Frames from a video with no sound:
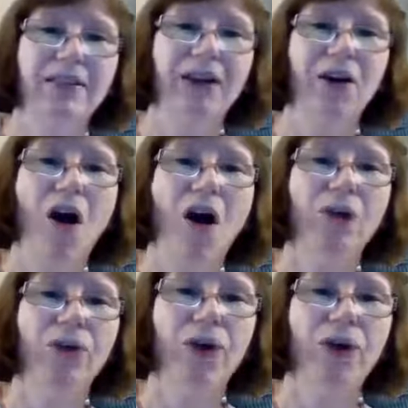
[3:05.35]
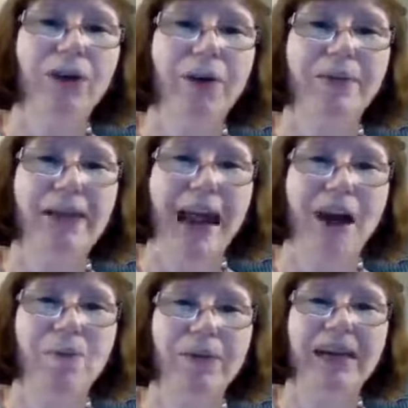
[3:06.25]
They're all grown up
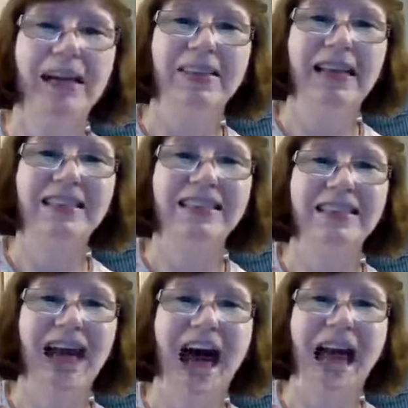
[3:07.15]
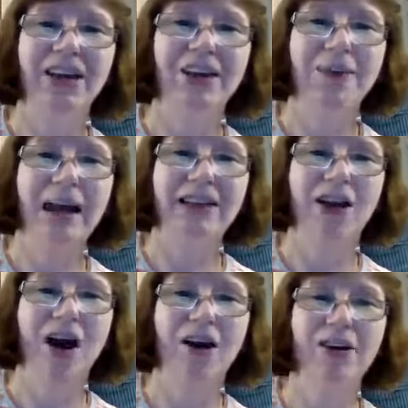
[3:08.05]
now, but that's Tiger, my
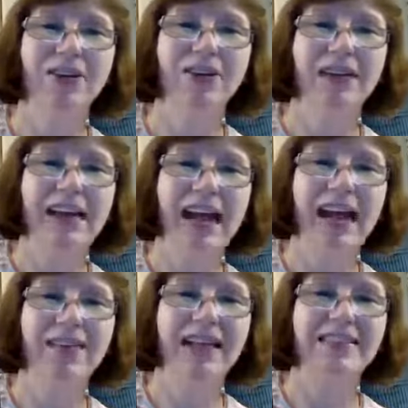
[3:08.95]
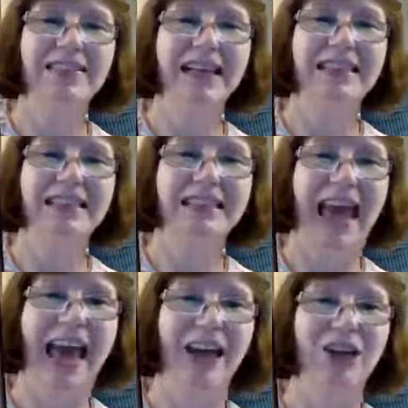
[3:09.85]
daughter, and that's
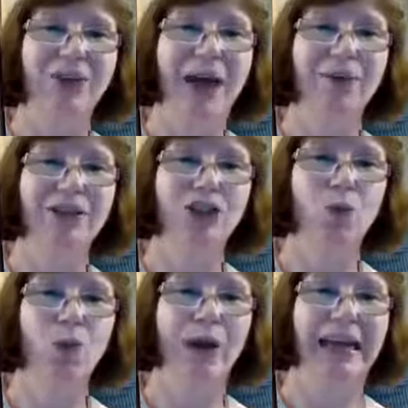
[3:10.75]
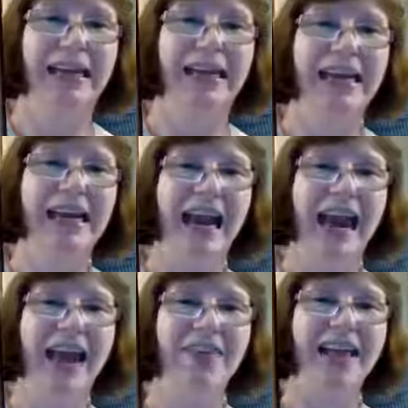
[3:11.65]
Zach, who now is 20,
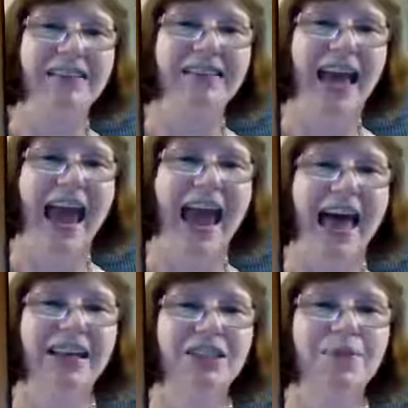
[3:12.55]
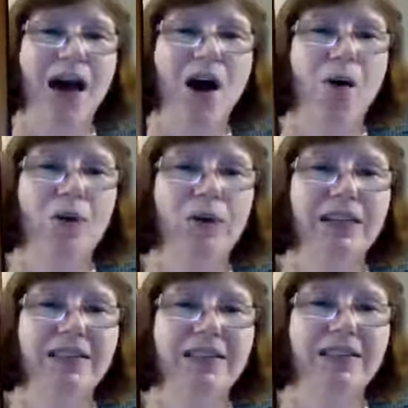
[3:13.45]
and that's Alex, my
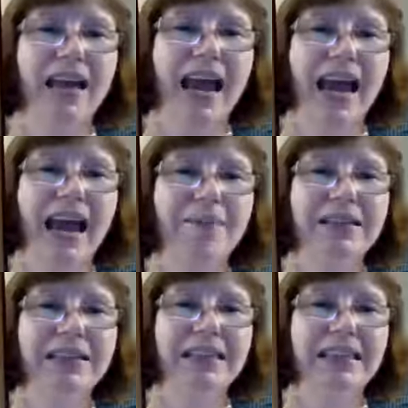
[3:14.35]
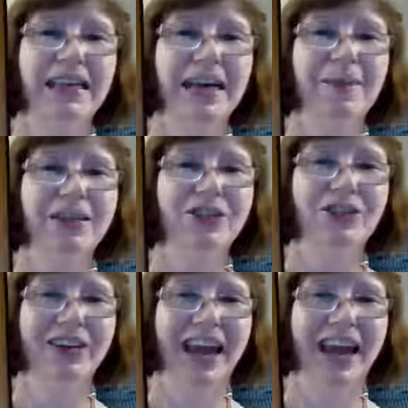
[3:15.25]
oldest, and Miss Linda and Mr.